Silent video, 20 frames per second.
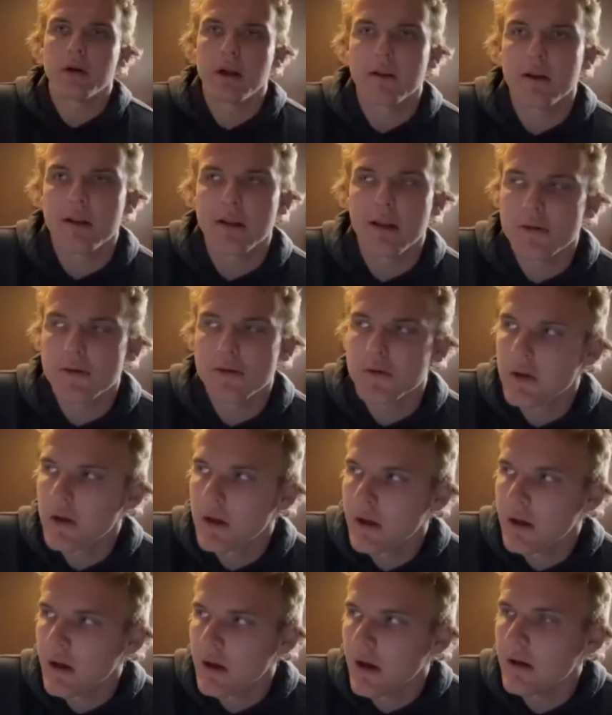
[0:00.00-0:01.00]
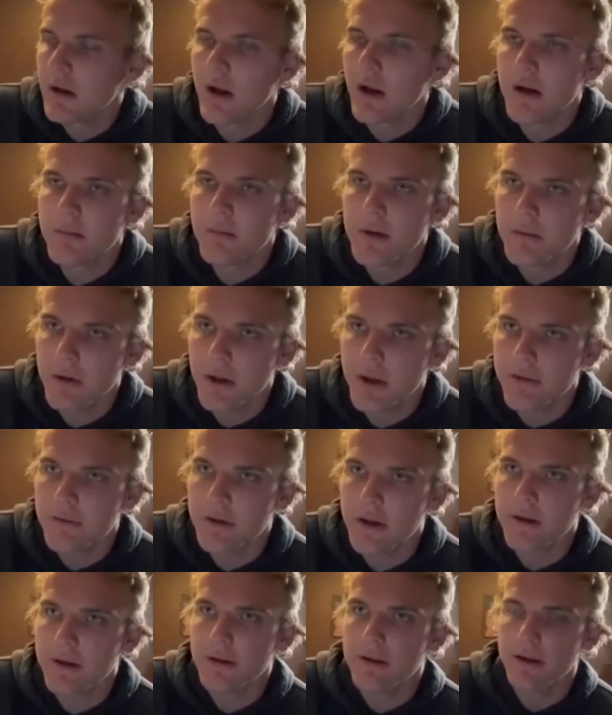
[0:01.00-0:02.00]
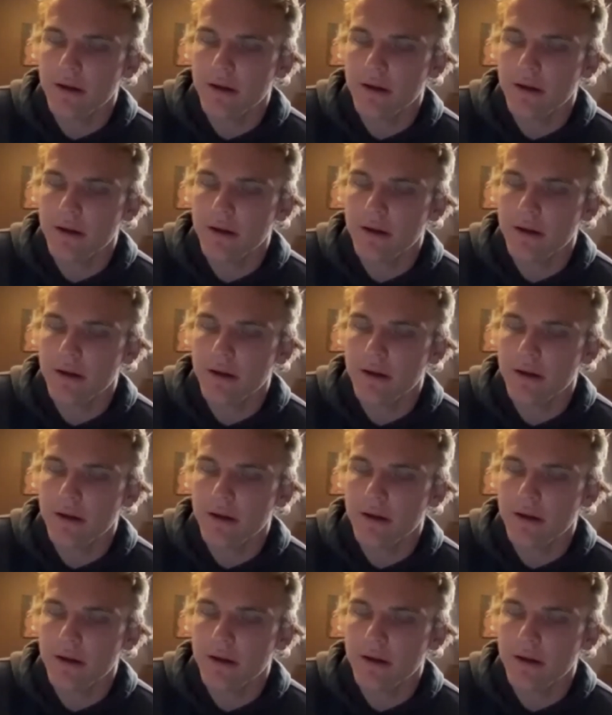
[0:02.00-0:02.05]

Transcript: think that's a lot of people have that